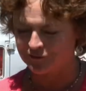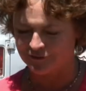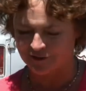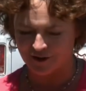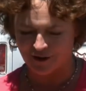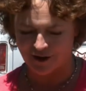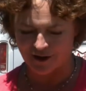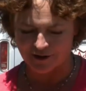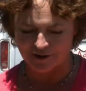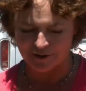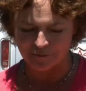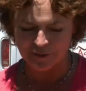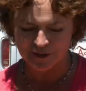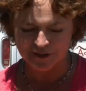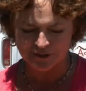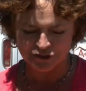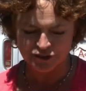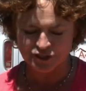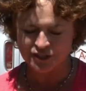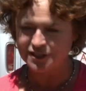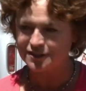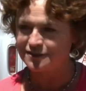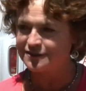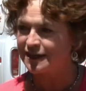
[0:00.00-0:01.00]
dog, but
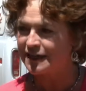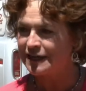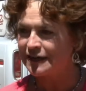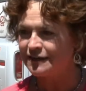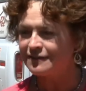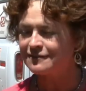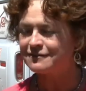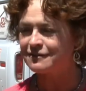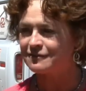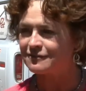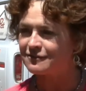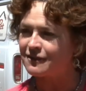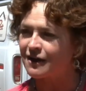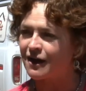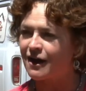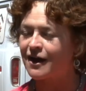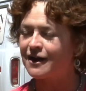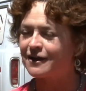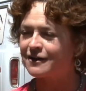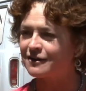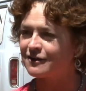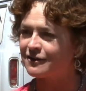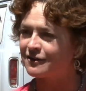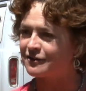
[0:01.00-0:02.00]
she needs a
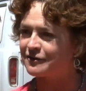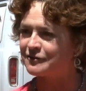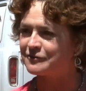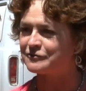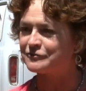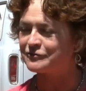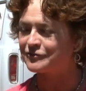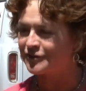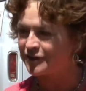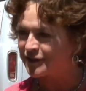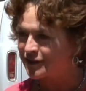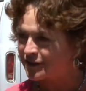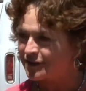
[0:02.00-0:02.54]
lot of